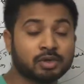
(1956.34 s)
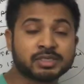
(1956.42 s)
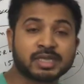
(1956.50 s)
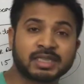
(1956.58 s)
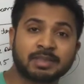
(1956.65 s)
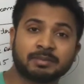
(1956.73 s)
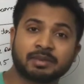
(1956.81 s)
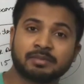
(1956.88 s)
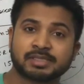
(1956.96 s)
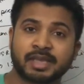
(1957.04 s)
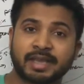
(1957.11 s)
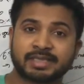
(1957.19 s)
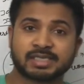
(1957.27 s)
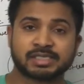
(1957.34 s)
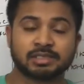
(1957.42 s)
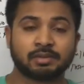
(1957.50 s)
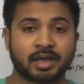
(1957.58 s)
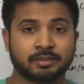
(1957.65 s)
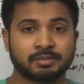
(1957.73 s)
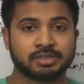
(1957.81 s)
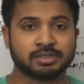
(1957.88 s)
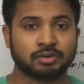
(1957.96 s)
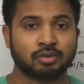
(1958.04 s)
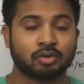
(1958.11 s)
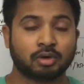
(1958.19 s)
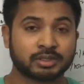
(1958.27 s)
Polycythemia means the excessive RBC.
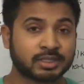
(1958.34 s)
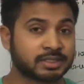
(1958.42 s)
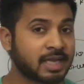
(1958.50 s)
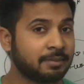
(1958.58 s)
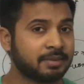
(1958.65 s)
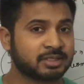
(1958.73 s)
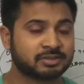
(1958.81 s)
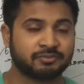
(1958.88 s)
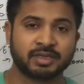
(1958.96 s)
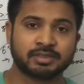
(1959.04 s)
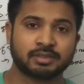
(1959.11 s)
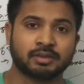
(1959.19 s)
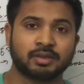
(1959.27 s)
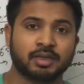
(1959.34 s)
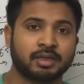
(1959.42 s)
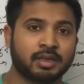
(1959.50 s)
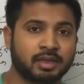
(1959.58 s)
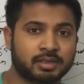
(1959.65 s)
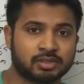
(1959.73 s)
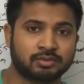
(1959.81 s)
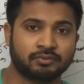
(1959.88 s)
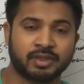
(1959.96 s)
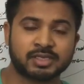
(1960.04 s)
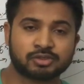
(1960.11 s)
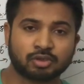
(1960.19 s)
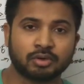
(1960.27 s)
On the time, it's very
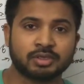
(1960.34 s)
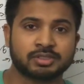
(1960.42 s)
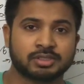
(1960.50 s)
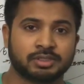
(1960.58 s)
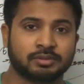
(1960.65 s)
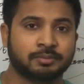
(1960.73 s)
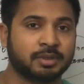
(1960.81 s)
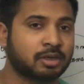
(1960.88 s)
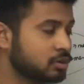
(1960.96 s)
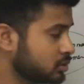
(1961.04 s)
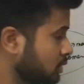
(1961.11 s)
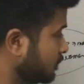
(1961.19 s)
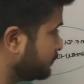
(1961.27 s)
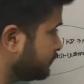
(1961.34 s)
very slowly sit, because